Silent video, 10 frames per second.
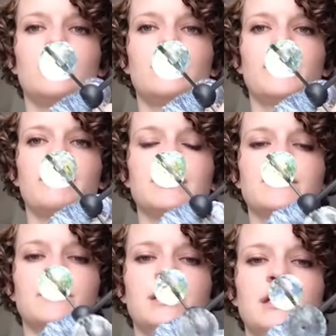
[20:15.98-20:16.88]

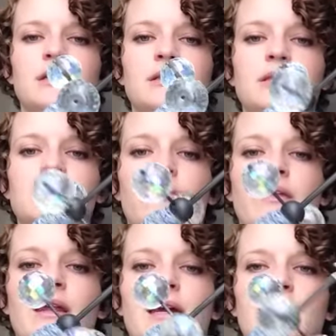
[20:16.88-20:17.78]
purposefully so
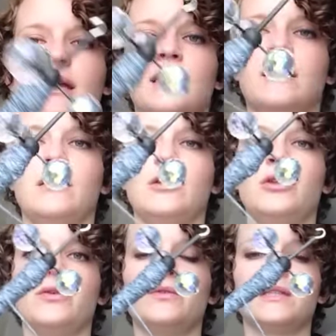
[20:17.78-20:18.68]
that I can
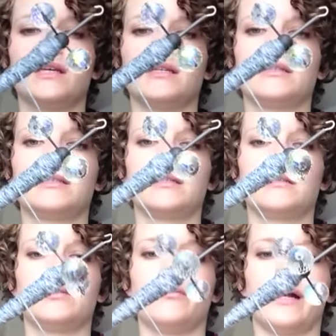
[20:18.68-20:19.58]
use it
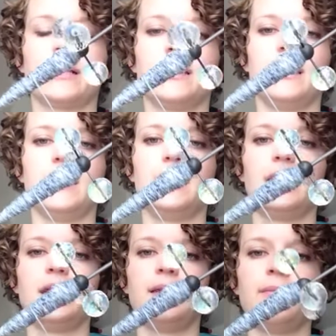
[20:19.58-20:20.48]
directly
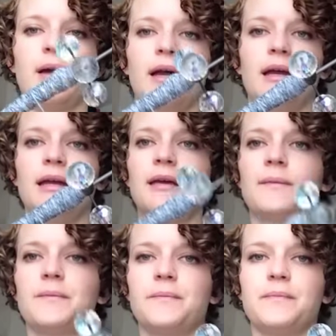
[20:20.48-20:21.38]
in my
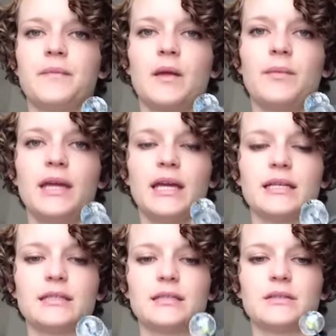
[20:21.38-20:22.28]

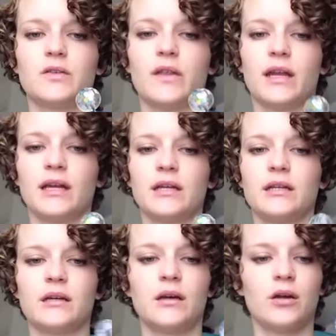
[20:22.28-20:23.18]
blanket so that I could
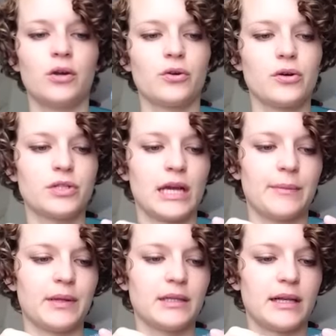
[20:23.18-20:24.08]
crochet
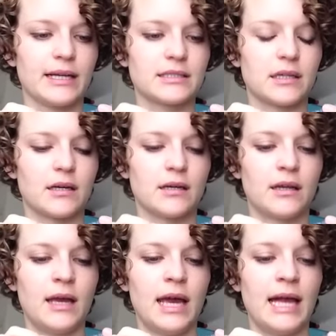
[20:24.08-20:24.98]
up a little hexagon.
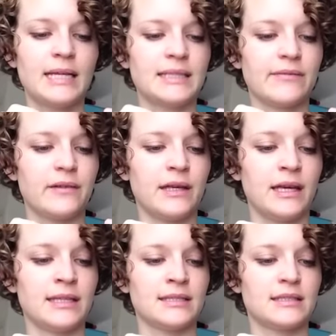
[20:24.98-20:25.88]
And it definitely
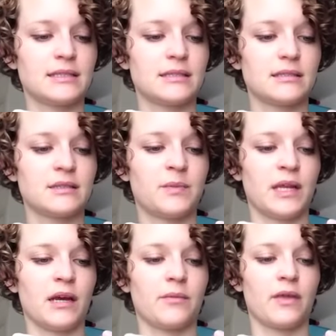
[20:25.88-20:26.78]
is
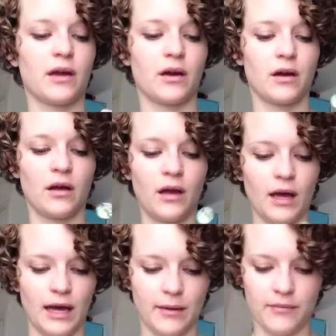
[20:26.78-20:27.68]
spinning up thicker.
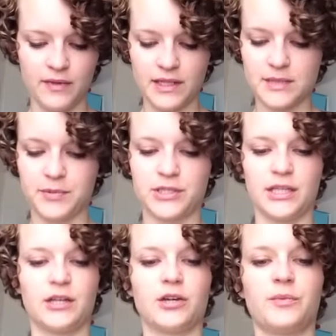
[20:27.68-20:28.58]
This
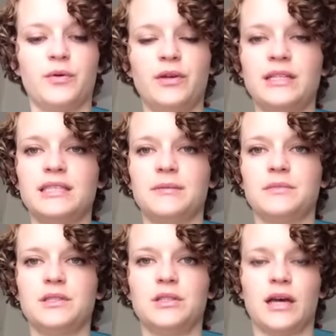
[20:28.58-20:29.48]
particular puni
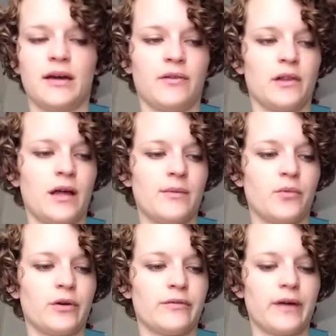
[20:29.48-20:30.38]
seemed to have a lot
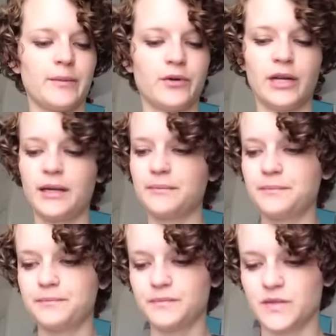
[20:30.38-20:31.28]
more fiber in it,
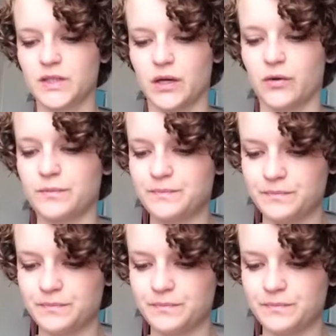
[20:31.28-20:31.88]
so